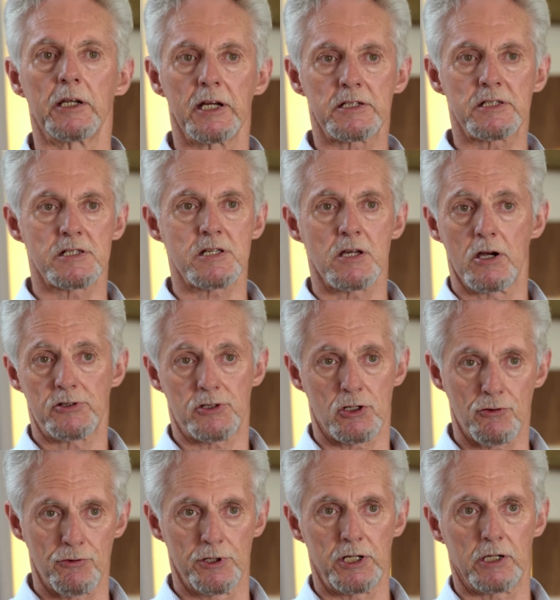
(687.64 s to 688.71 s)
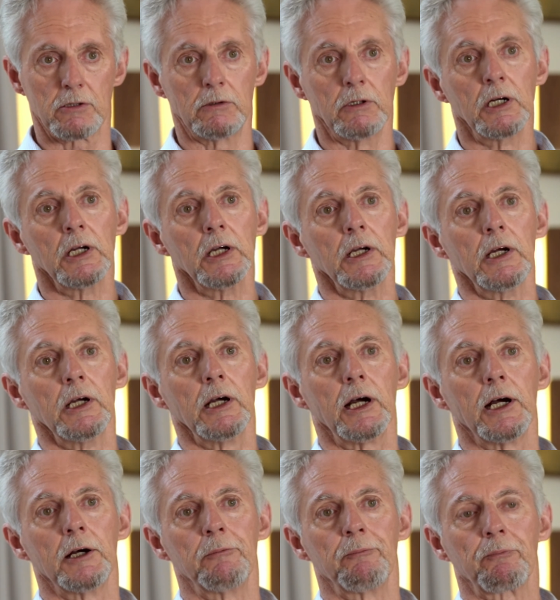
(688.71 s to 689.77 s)
and exercise are critical.
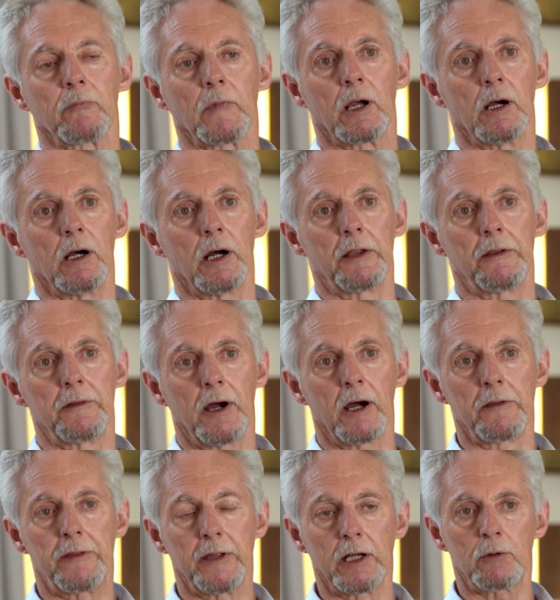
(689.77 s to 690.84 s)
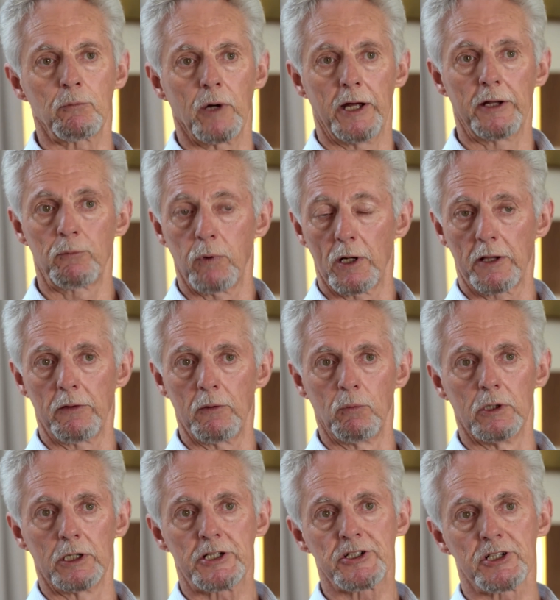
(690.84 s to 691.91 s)
I think at one of the
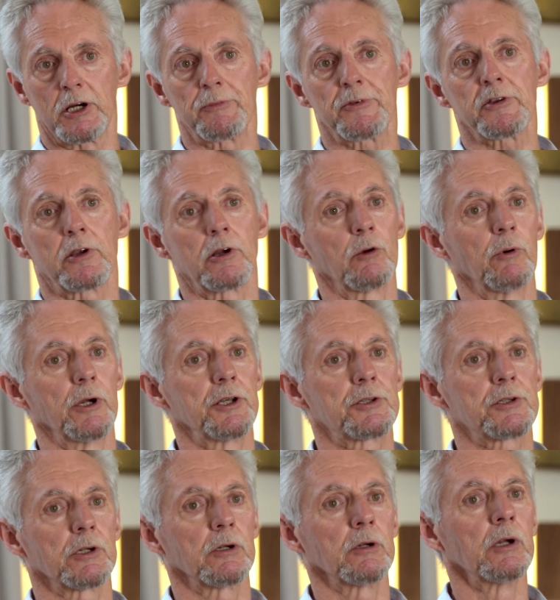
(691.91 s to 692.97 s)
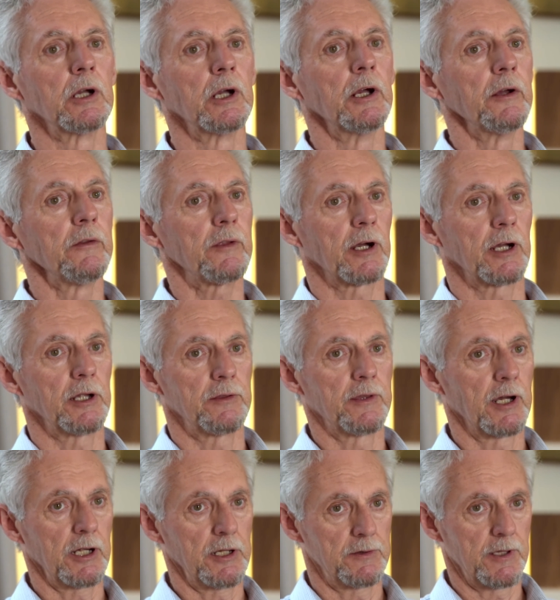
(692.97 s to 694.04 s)
workshops that I went to, they
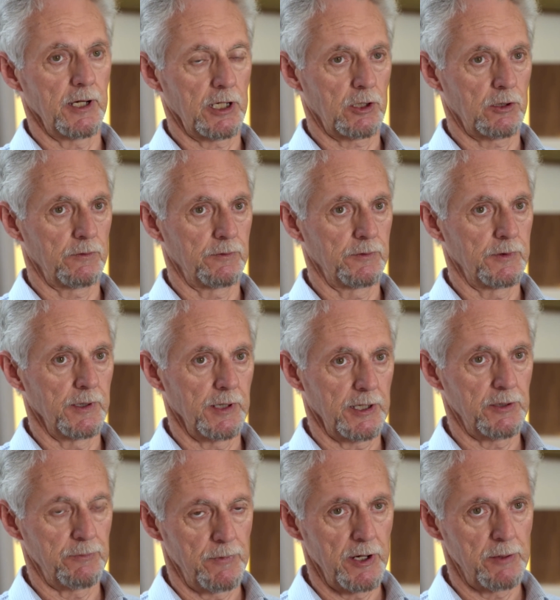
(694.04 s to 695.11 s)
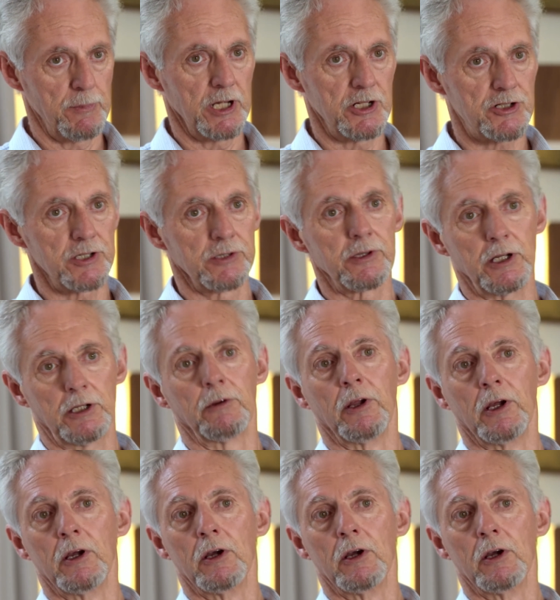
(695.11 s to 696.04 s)
mentioned that